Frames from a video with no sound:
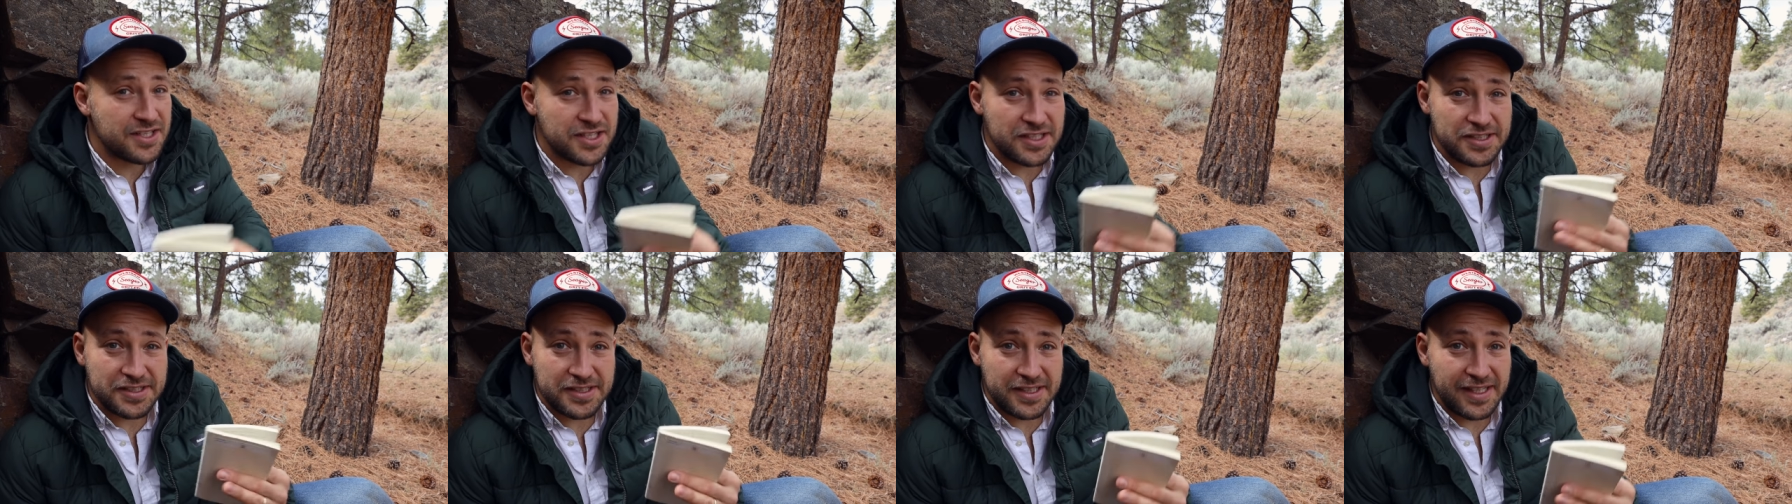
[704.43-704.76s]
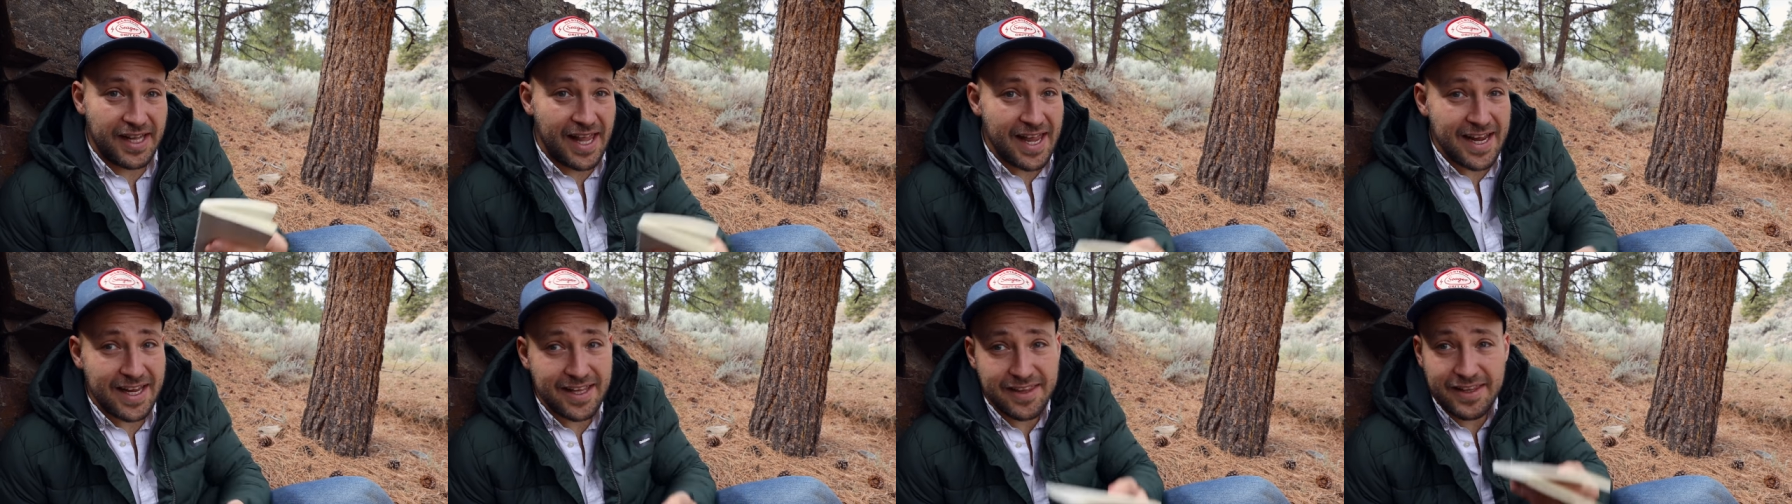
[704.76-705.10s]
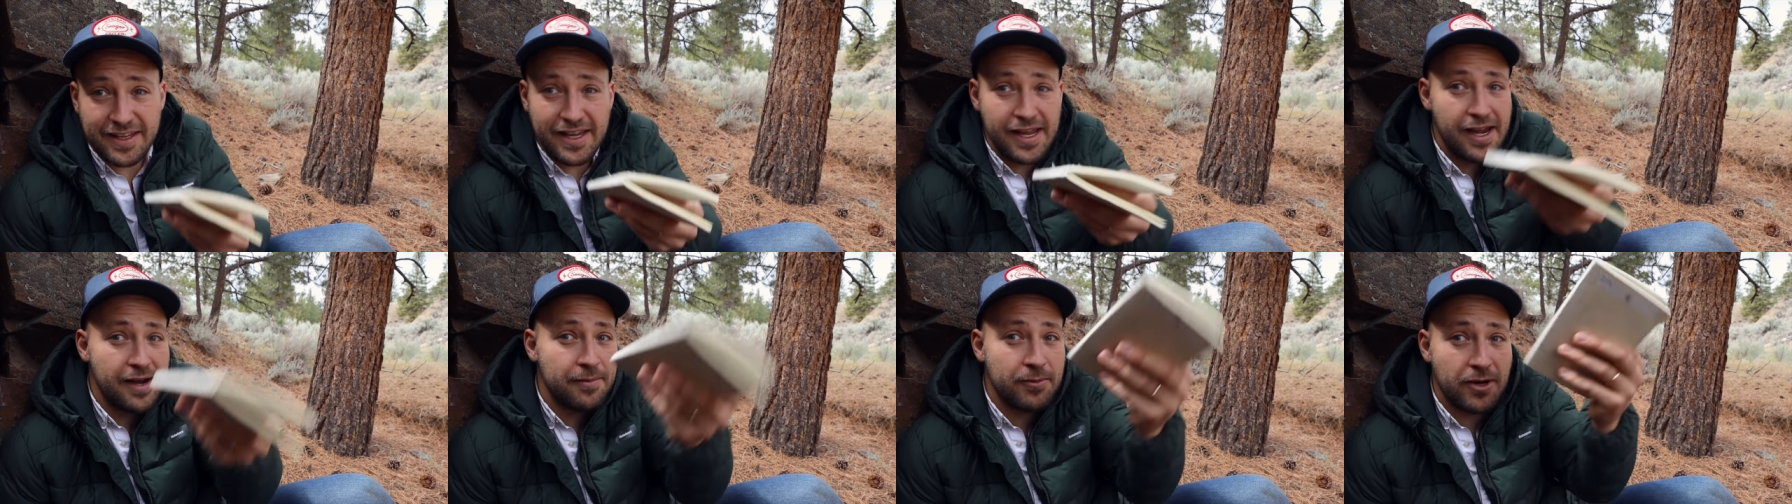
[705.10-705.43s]
just like the
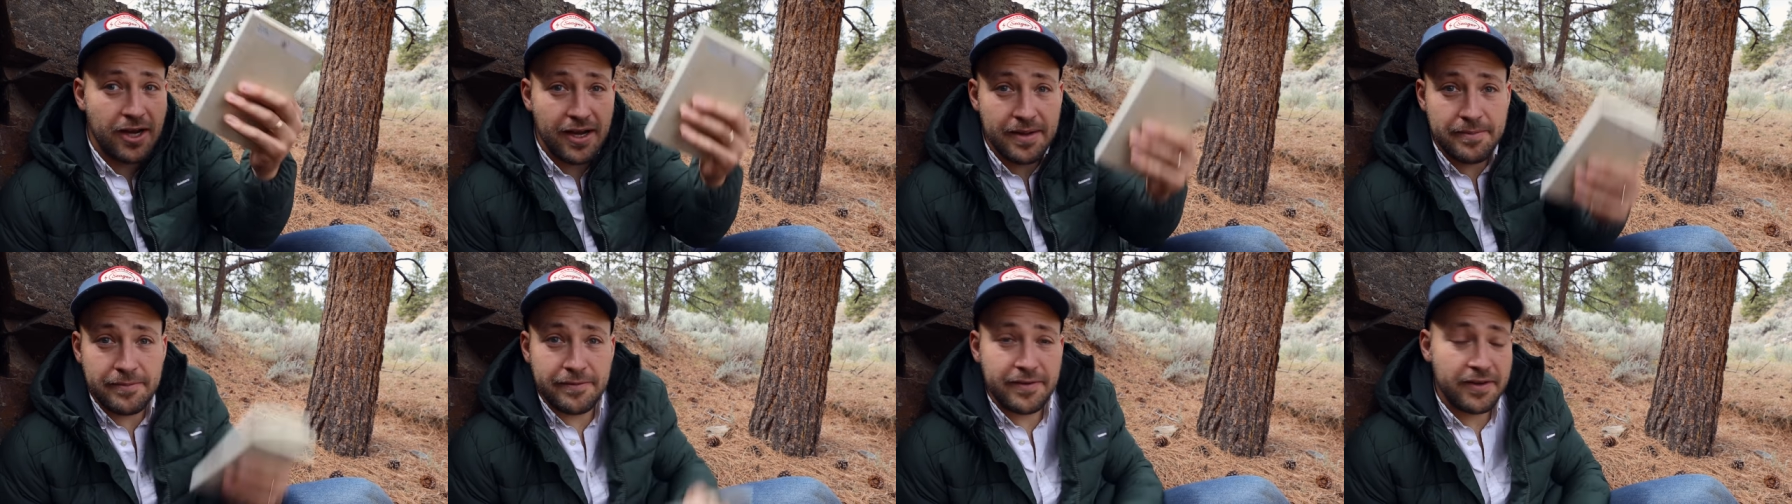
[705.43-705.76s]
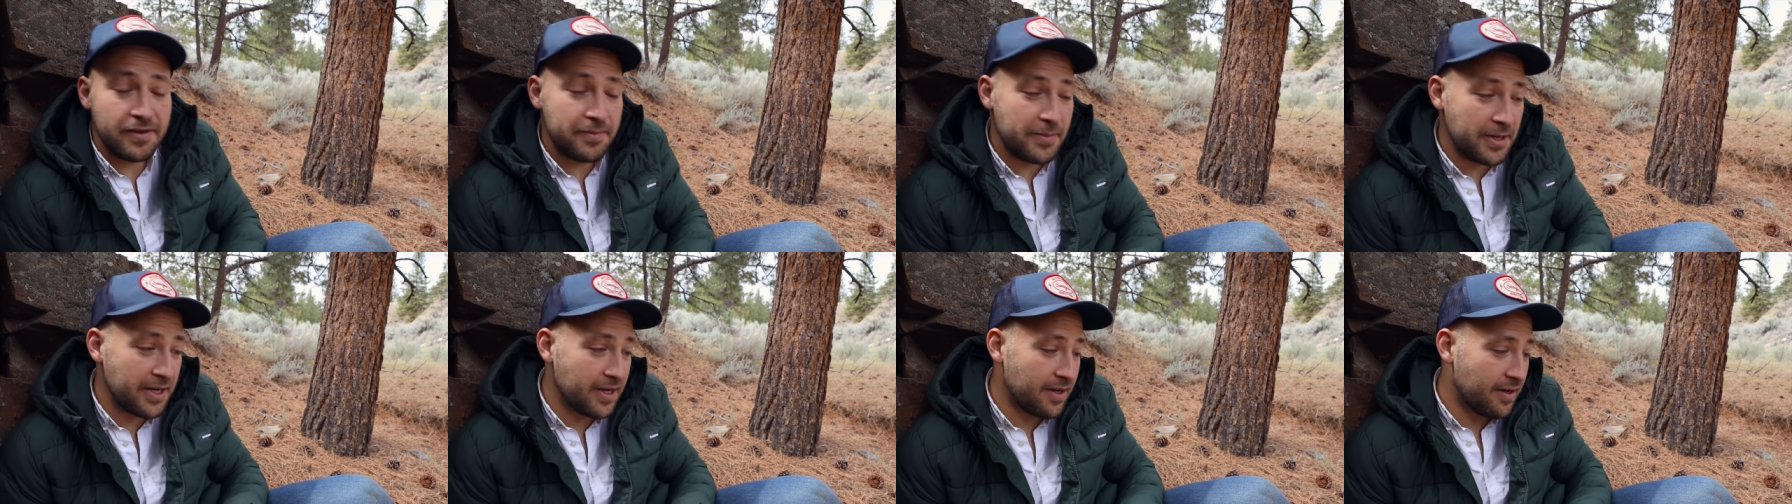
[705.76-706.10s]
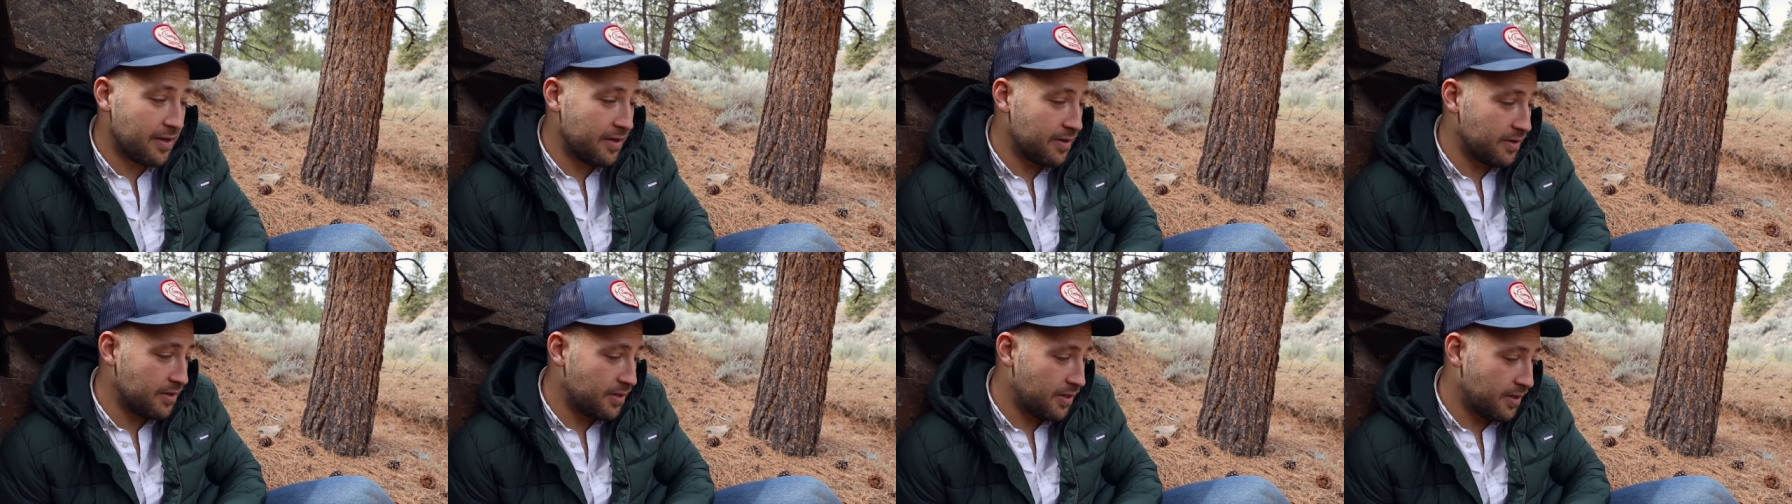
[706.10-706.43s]
camera I'm filming
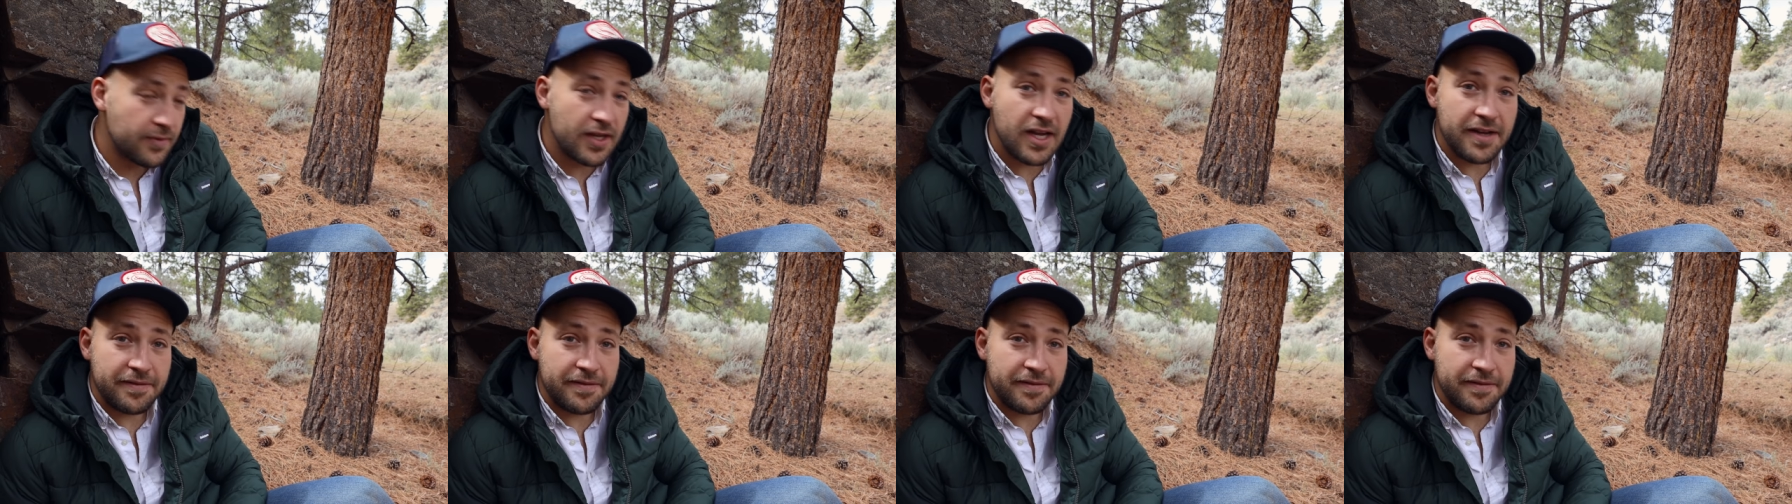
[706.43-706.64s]
on.